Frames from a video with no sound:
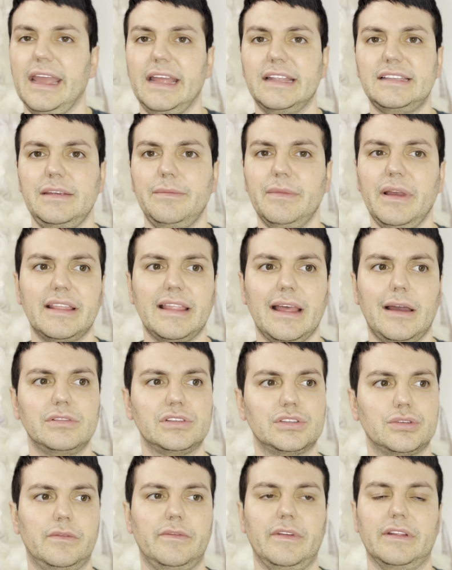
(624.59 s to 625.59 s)
It seemed like that
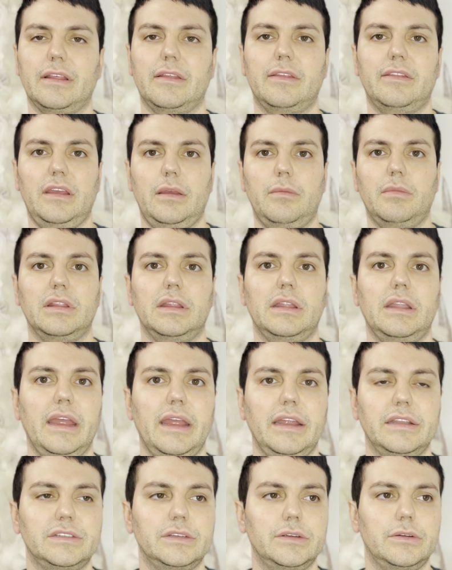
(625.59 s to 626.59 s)
was sort of like the theme of the
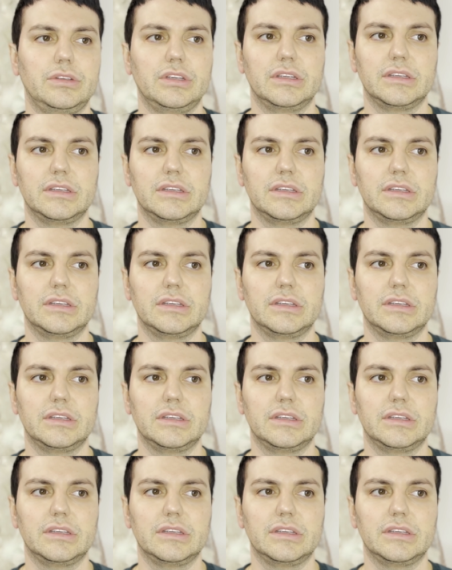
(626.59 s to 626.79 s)
day too.